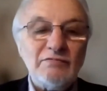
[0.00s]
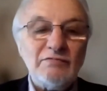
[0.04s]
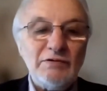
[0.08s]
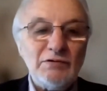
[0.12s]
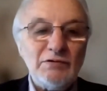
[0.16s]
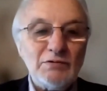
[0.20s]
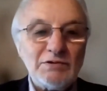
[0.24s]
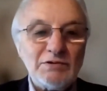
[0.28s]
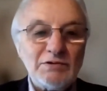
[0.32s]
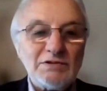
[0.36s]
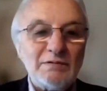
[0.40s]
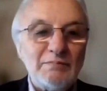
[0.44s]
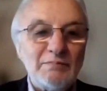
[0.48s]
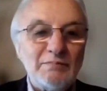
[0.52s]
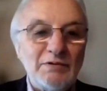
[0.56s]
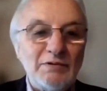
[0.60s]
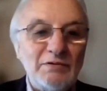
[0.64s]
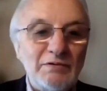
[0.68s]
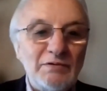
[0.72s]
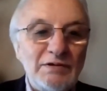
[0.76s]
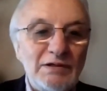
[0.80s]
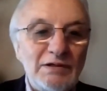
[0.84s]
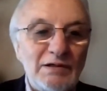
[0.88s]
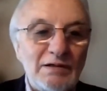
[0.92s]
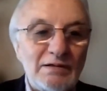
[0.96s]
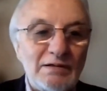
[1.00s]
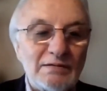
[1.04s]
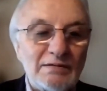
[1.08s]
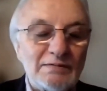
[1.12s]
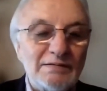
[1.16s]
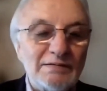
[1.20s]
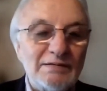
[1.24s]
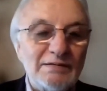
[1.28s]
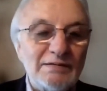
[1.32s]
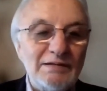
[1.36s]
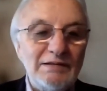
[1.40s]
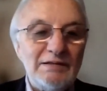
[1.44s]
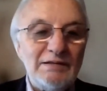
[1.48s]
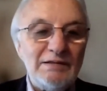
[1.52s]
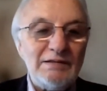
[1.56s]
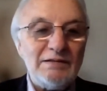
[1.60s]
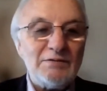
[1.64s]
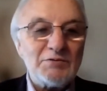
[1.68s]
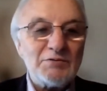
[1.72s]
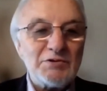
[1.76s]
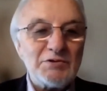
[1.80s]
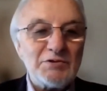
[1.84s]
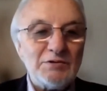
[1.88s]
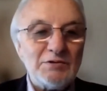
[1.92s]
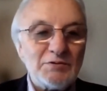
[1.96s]
The minister defined
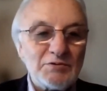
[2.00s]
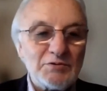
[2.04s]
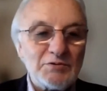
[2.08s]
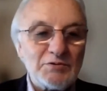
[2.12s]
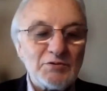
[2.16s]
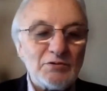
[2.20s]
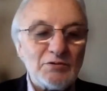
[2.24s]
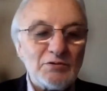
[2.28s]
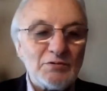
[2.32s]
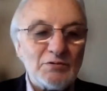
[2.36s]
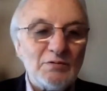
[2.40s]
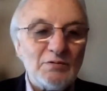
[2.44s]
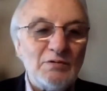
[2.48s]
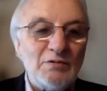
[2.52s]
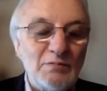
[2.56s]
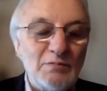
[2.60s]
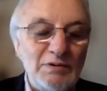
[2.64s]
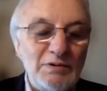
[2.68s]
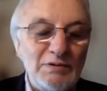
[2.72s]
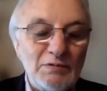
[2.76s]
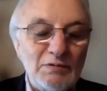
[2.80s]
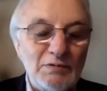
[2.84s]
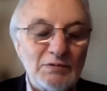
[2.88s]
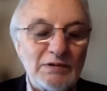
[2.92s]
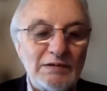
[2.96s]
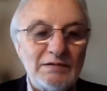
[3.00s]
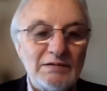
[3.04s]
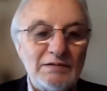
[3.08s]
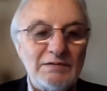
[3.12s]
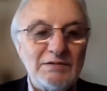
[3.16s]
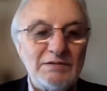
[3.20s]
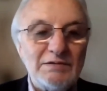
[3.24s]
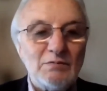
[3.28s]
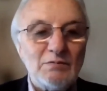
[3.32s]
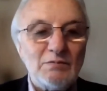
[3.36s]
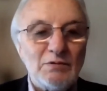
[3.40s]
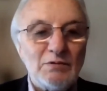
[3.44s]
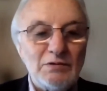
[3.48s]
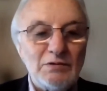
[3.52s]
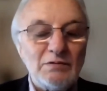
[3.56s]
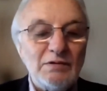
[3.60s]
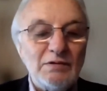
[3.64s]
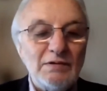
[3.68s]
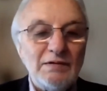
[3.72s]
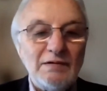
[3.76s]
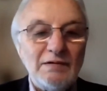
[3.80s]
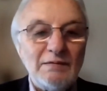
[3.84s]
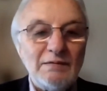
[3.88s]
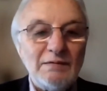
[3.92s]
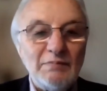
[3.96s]
that priority and we came
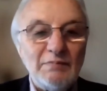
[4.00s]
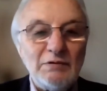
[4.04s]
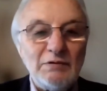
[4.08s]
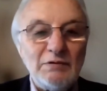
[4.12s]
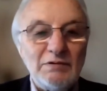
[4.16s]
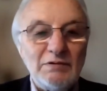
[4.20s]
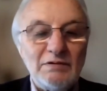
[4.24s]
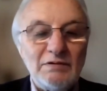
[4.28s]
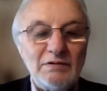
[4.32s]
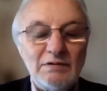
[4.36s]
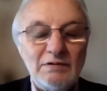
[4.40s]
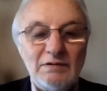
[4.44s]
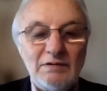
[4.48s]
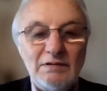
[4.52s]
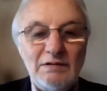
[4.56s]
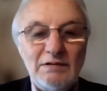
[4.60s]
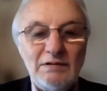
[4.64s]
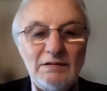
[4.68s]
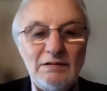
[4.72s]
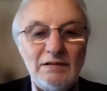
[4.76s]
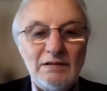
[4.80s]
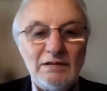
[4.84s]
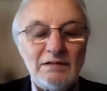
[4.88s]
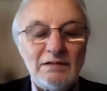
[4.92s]
back to say, okay,